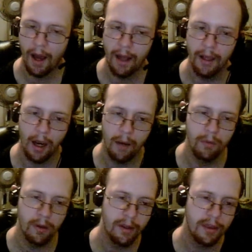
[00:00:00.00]
I
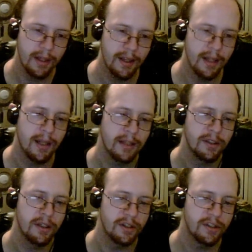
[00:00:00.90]
really think that that's
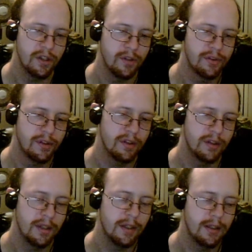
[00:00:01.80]
an excuse
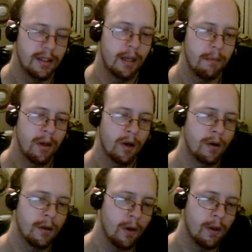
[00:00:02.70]
to keep me
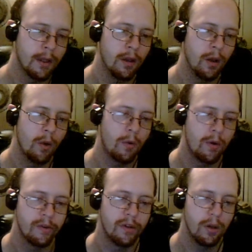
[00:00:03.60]
on the
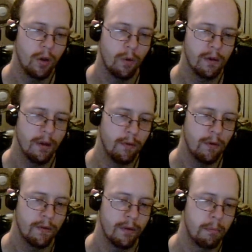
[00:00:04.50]
lower
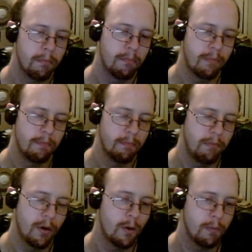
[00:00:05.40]
level of the
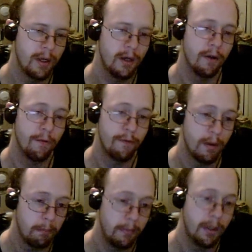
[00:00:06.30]
pyramid of
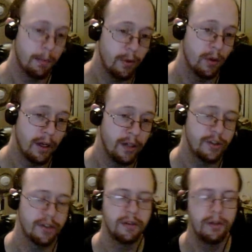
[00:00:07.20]

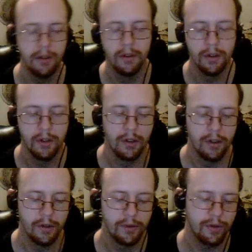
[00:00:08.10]
manipulation
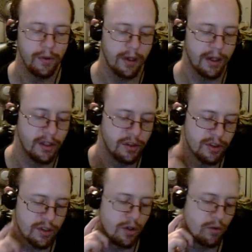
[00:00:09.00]
so they can
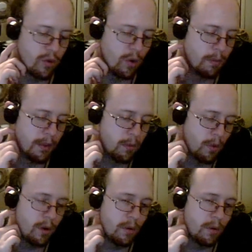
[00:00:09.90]
just control me more.